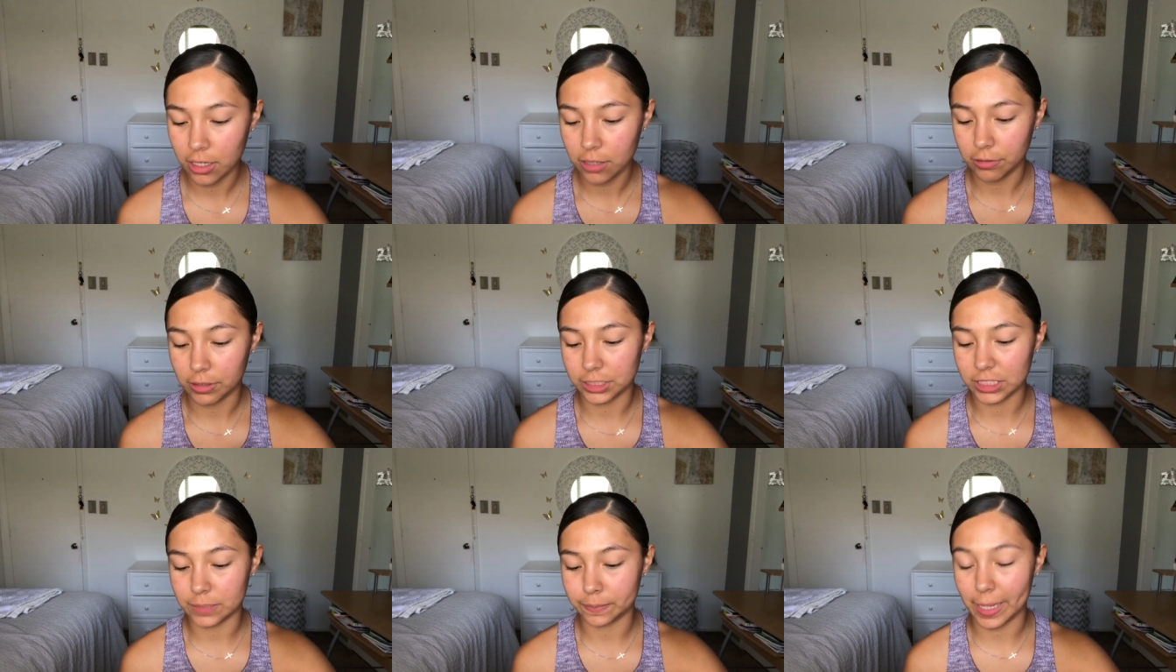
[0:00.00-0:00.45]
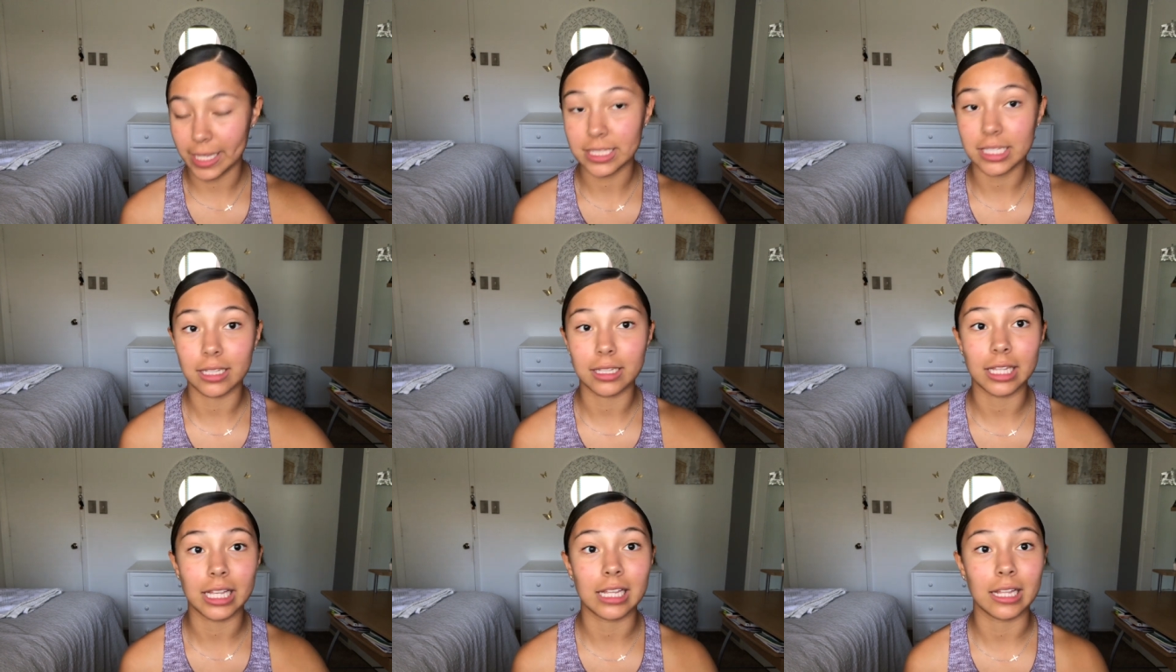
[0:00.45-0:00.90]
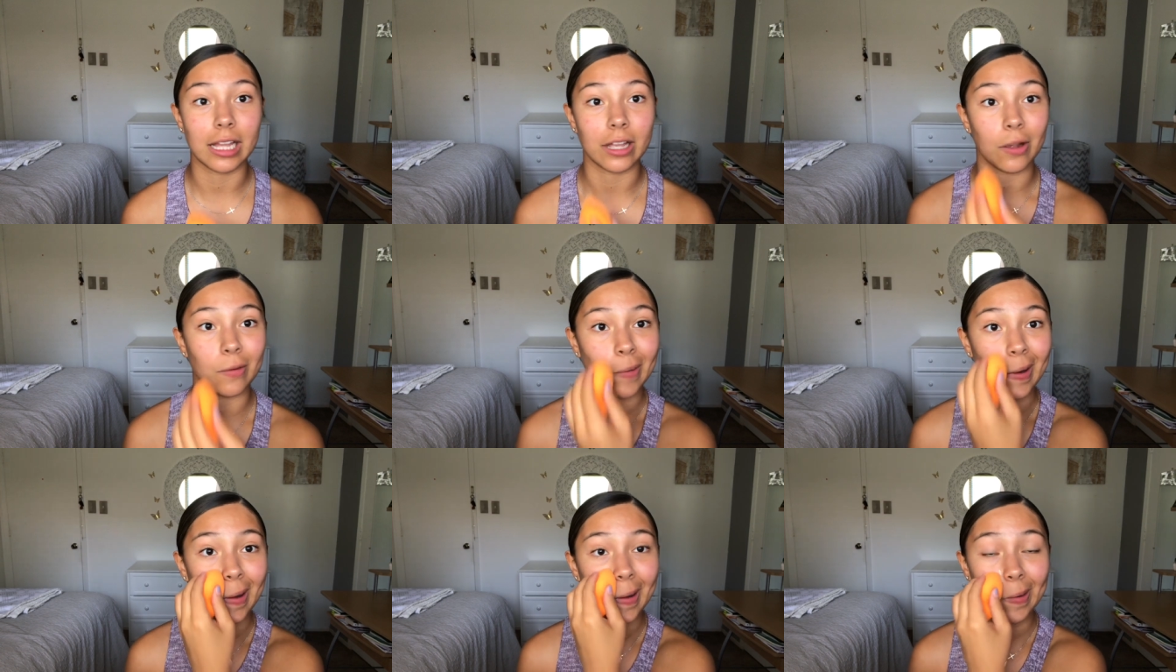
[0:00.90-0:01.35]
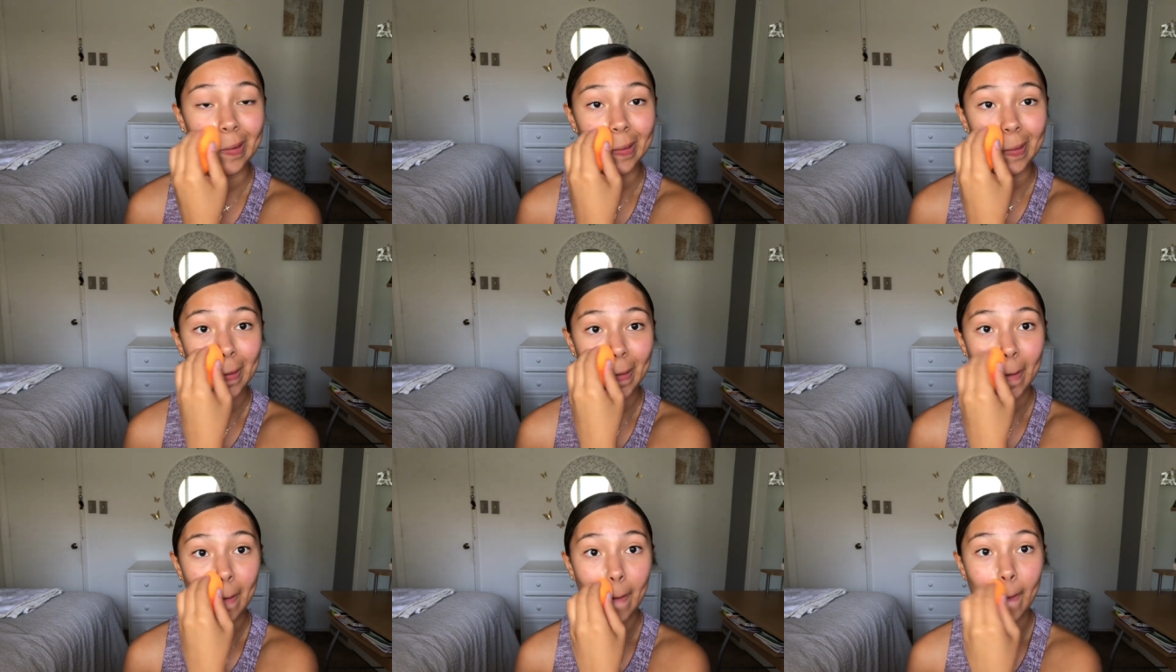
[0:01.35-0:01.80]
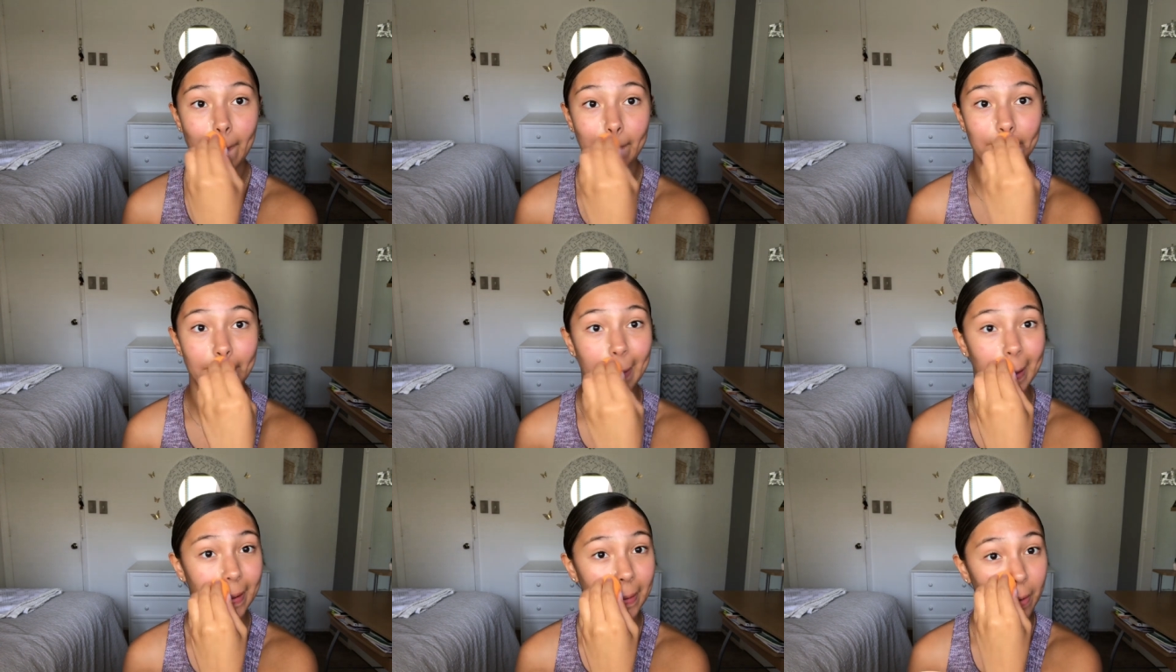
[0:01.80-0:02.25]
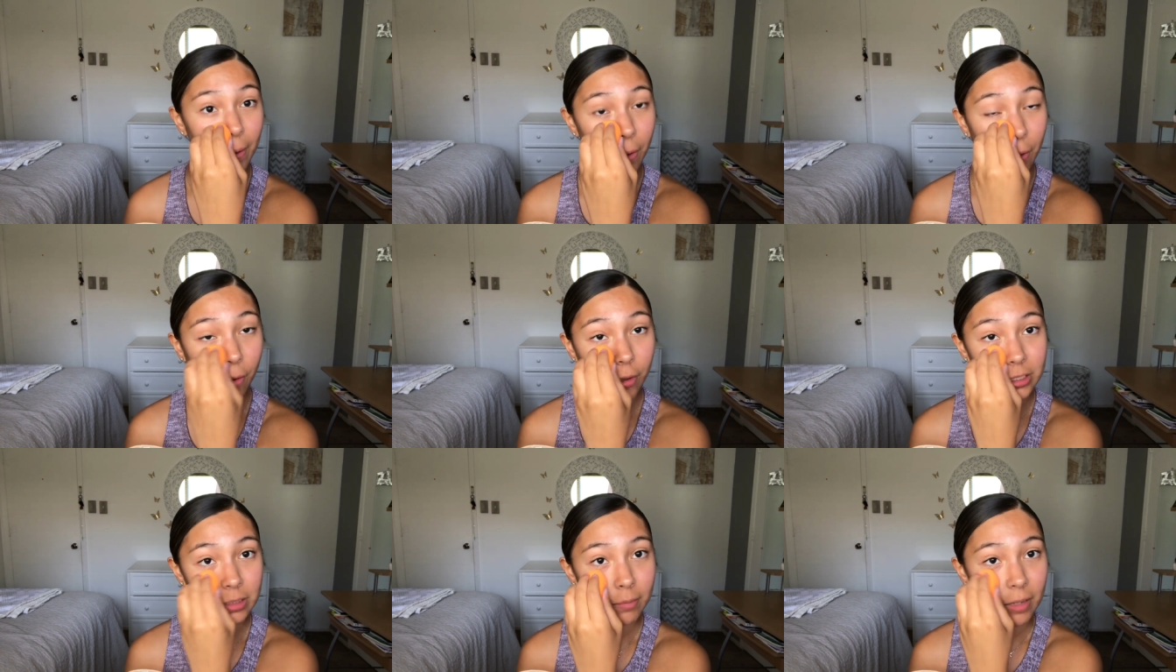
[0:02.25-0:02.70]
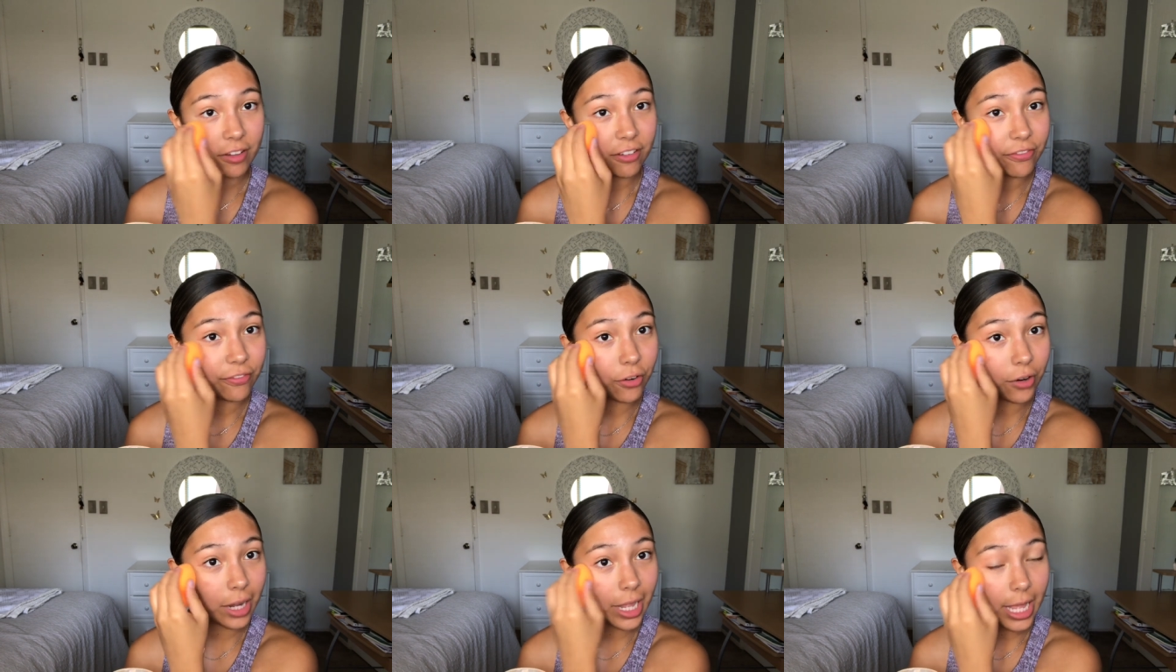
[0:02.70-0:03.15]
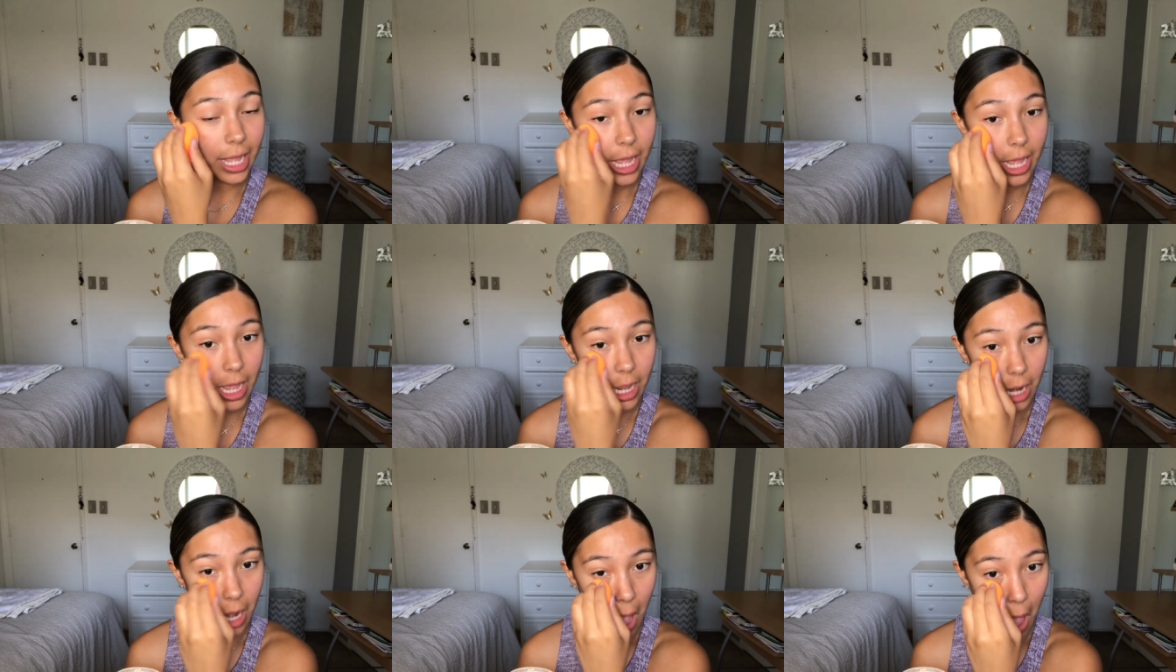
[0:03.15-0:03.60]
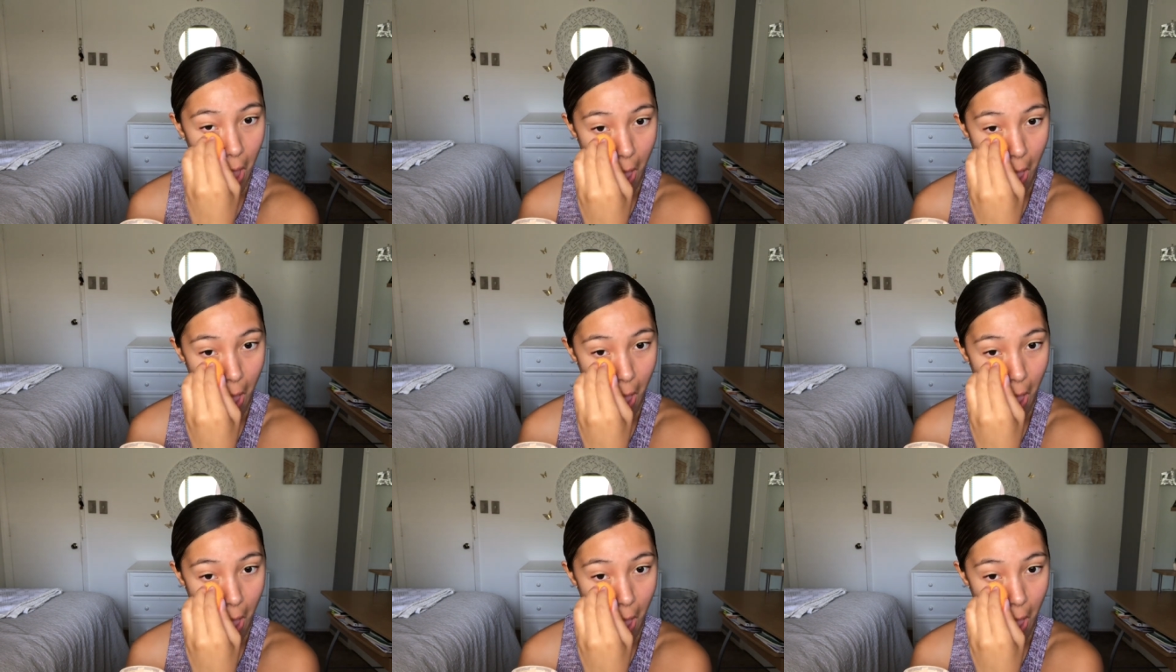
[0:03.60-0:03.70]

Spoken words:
which is basically around my nose and my forehead.